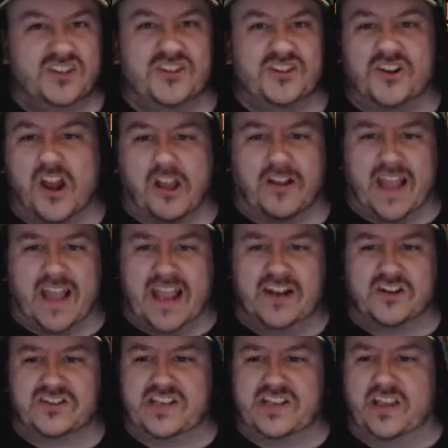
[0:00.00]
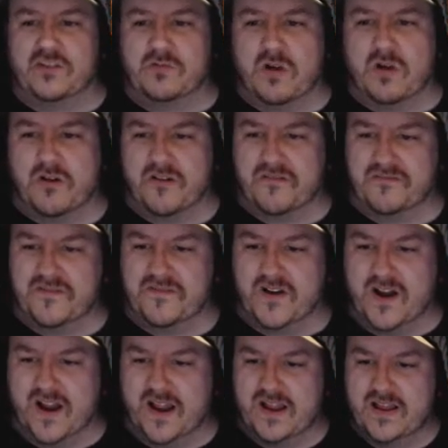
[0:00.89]
Done okay, not set the world on
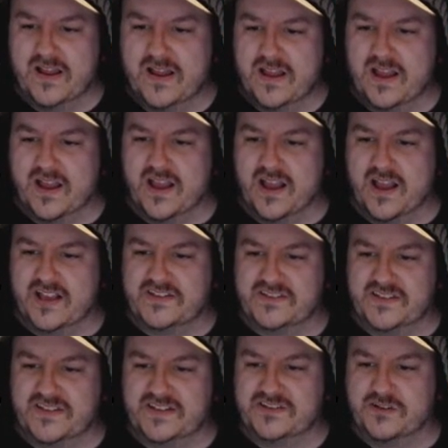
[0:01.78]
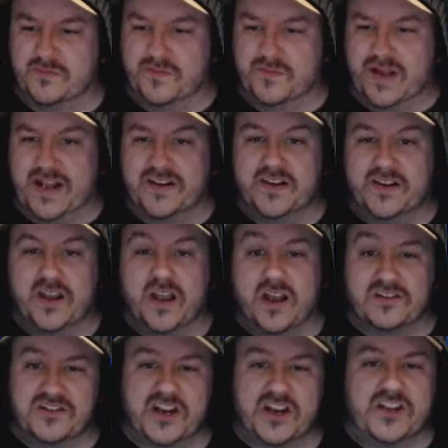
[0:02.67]
fire. So that's not bad.
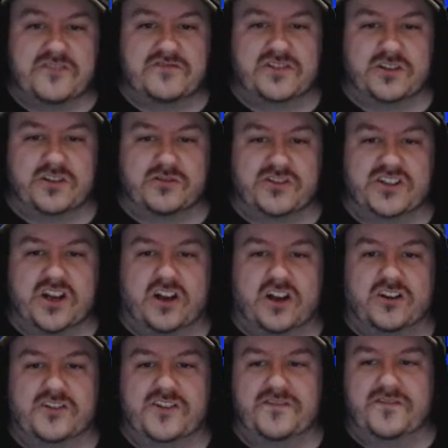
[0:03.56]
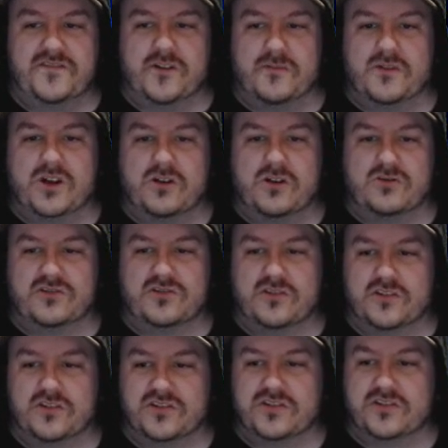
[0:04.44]
I'll show you the results. You can't look at the former goal
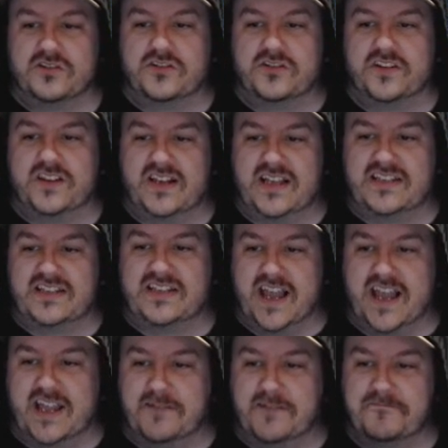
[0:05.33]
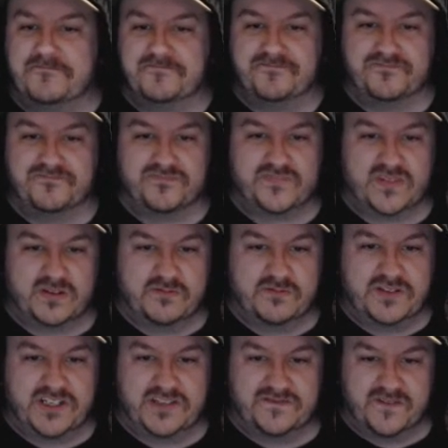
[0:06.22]
scorers. You can look at the last game,
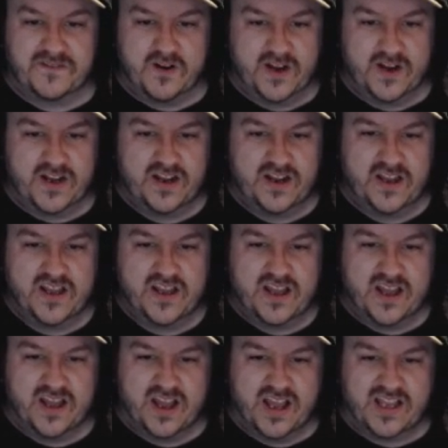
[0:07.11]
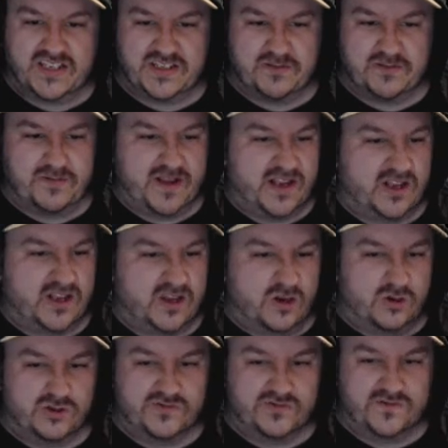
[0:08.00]
which is fine. So we had
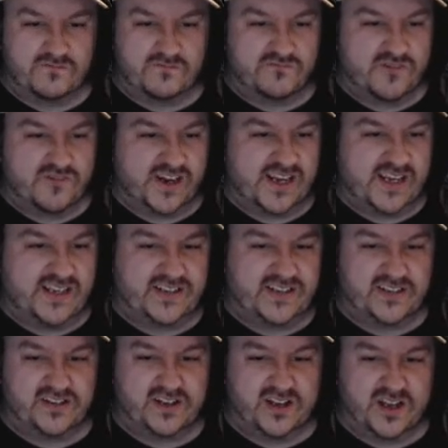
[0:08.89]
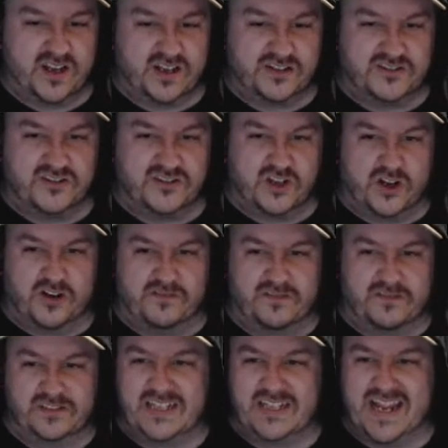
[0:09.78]
goals from Reed and
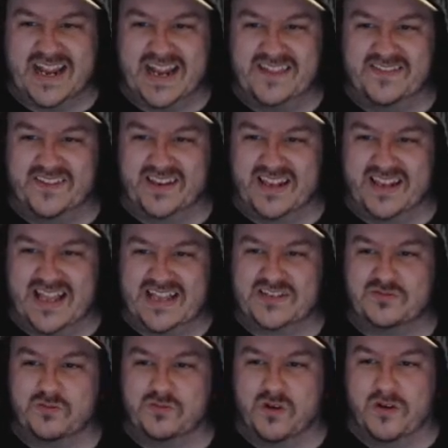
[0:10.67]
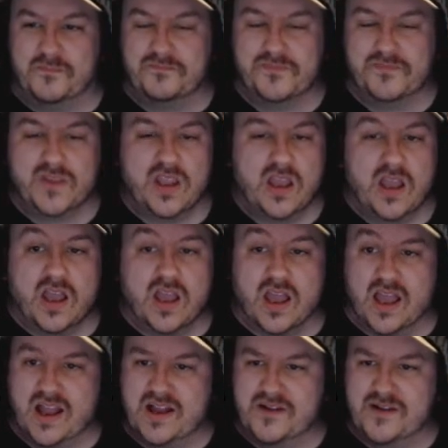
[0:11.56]
Donovan in the last one,
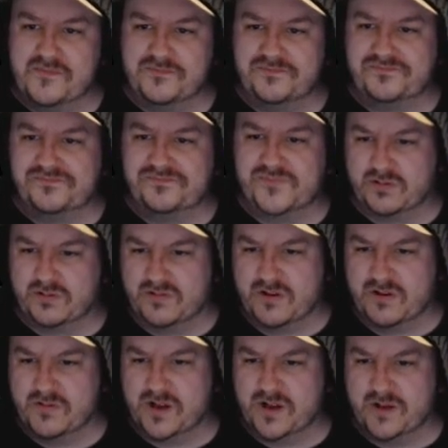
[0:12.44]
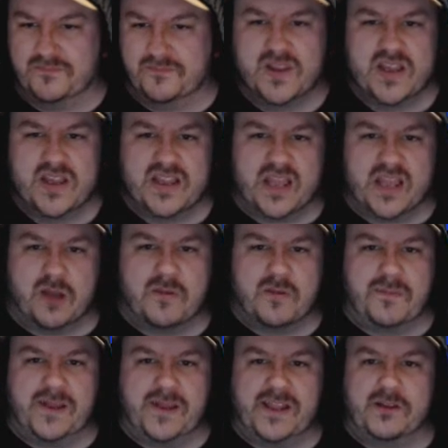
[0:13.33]
but where have we gone? Yeah,
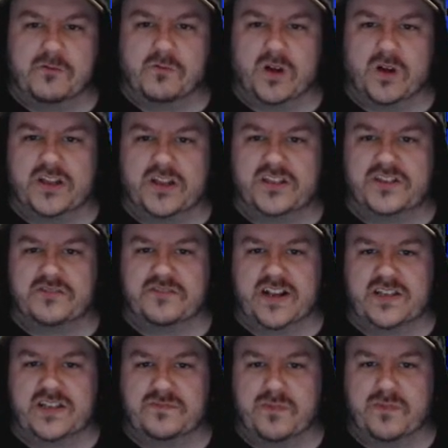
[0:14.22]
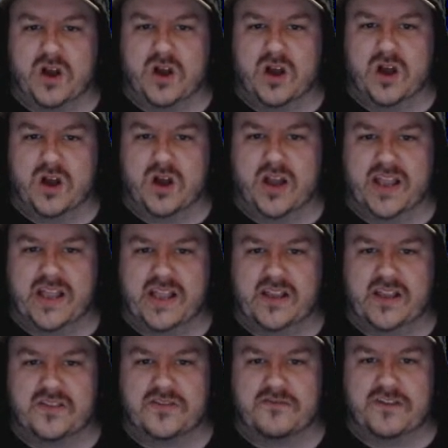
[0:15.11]
we beat Workington Reds
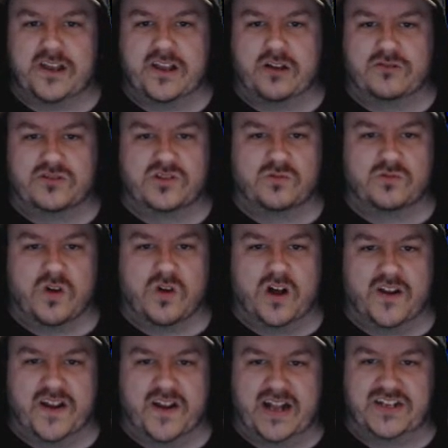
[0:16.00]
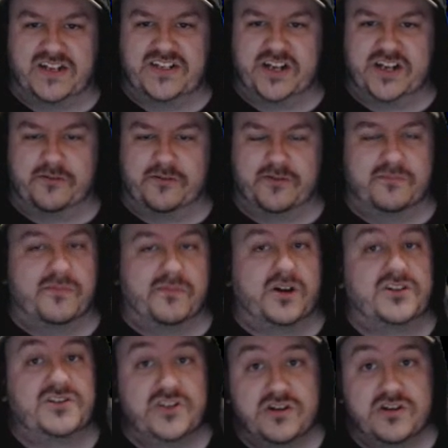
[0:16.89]
by 3-1 and Cheltenham
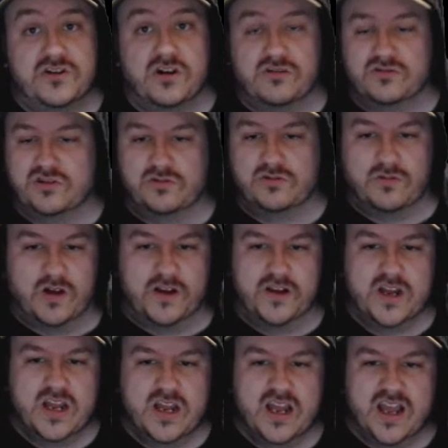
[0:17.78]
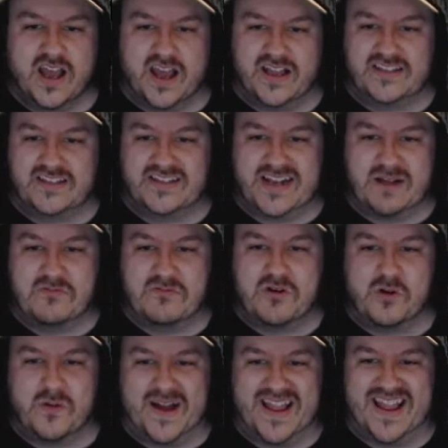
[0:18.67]
by 2-1, and today
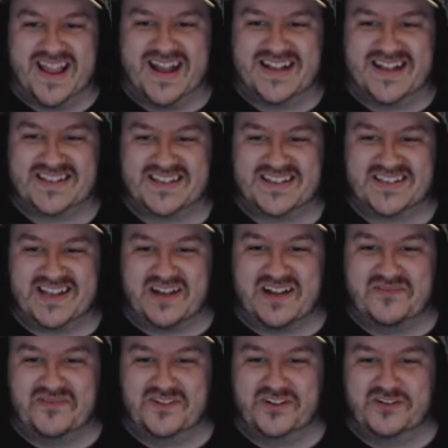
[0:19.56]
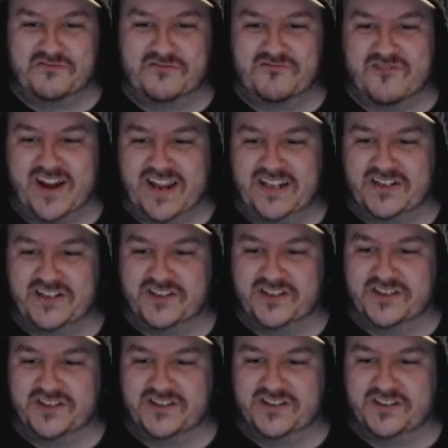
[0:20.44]
we're away at Stafford
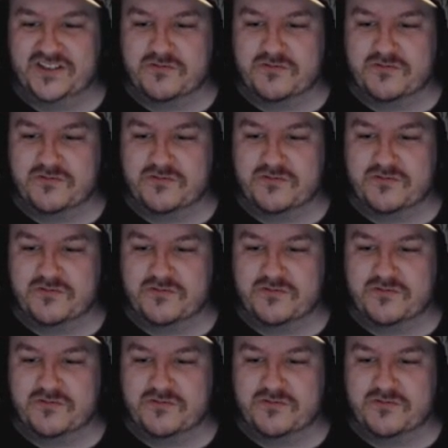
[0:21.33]
Rangers